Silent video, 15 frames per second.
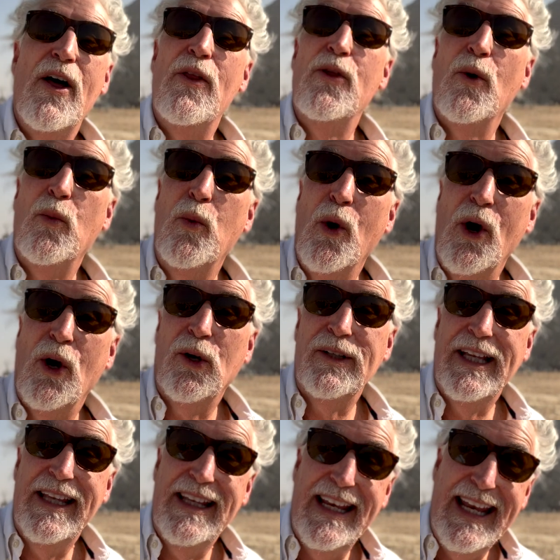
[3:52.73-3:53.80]
the world.
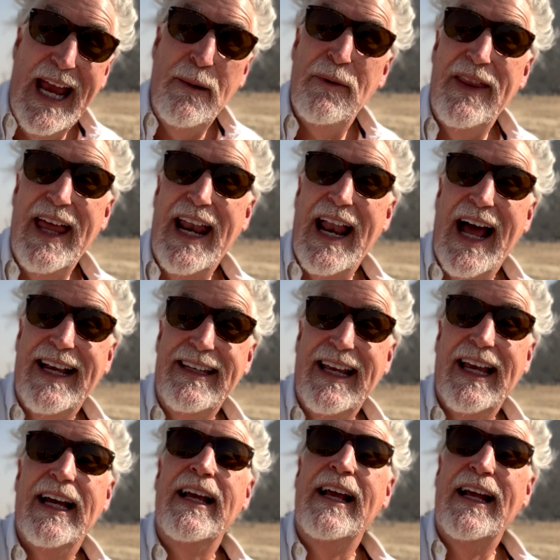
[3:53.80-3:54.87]
And the name of that
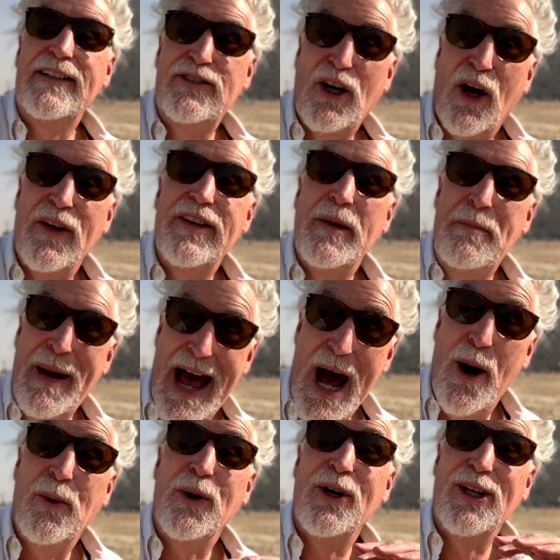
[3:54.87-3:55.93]
idea is called the
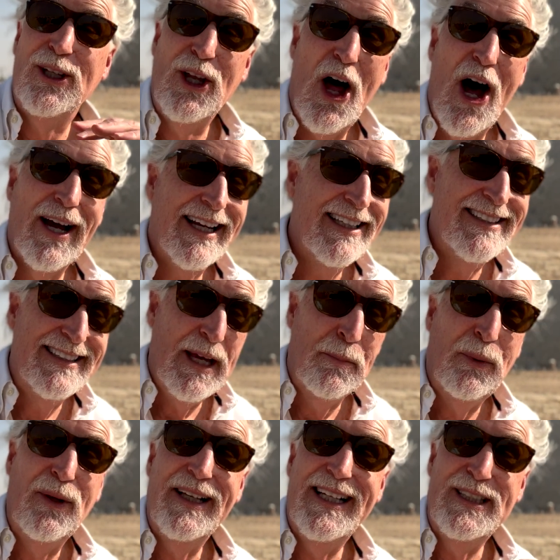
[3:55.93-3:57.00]
power lock. It's
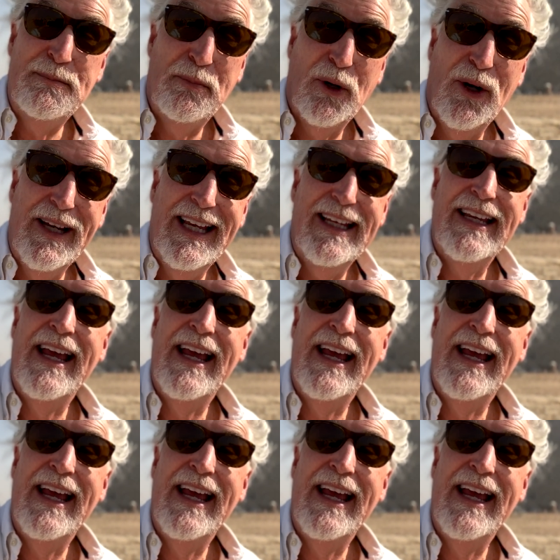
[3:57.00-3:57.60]
simple, it's brilliant,